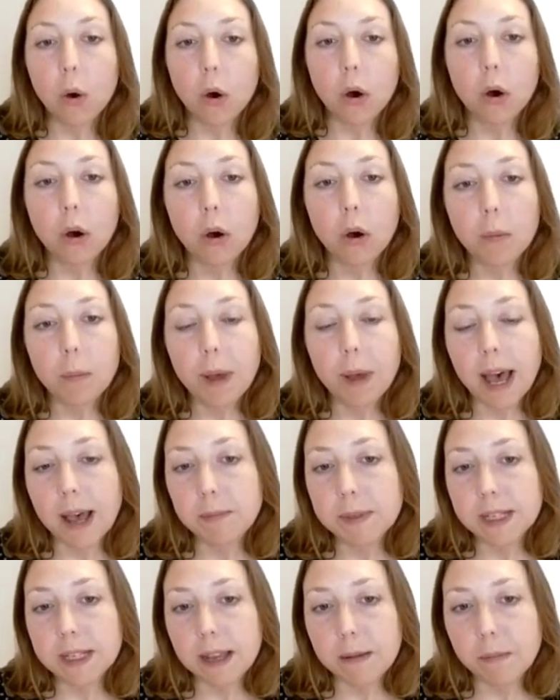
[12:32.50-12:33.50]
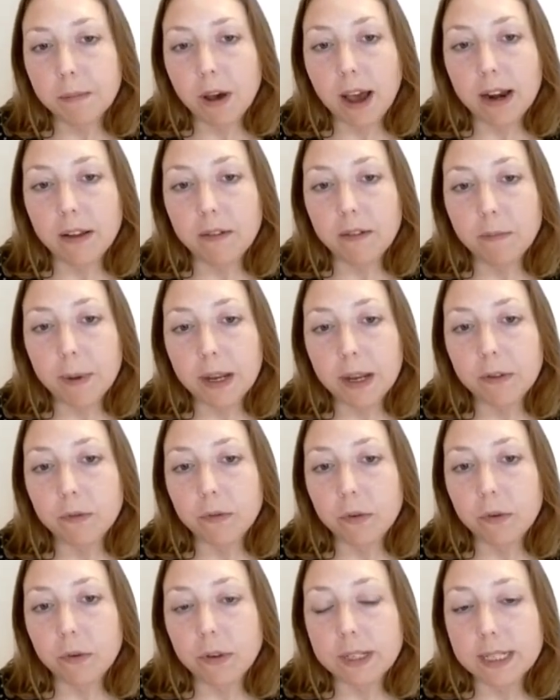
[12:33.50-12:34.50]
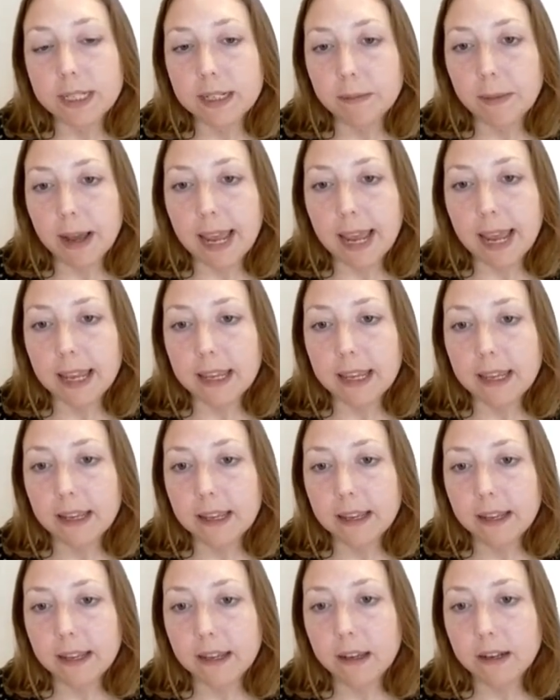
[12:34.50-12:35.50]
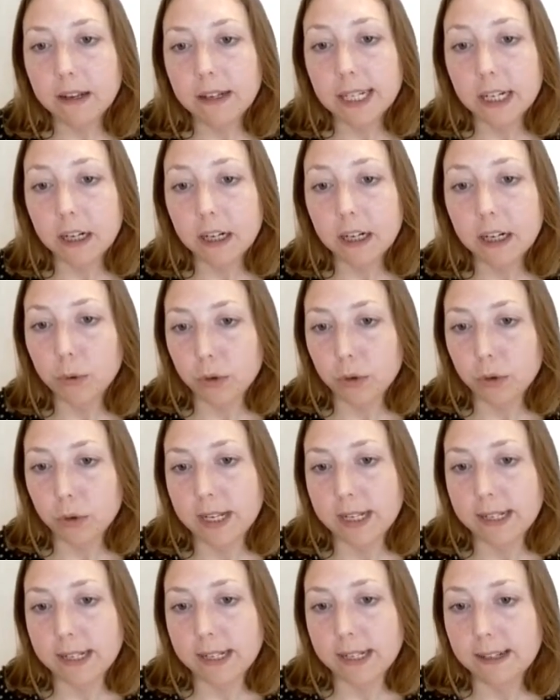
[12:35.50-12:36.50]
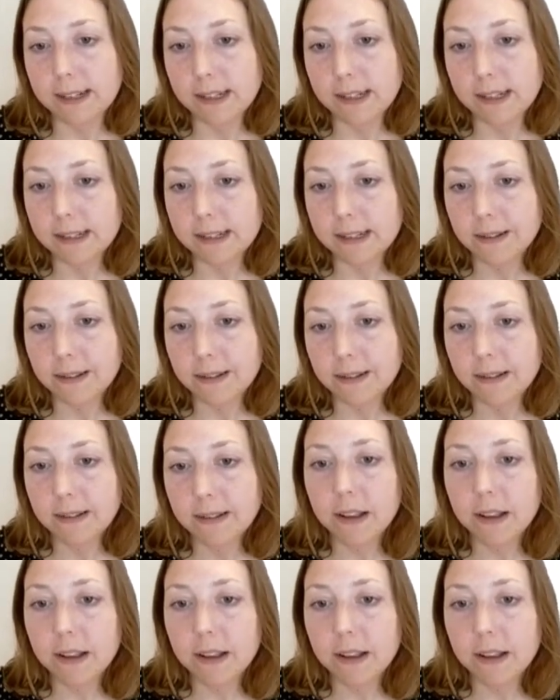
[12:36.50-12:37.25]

or perhaps they might have been forced to make terrible choices.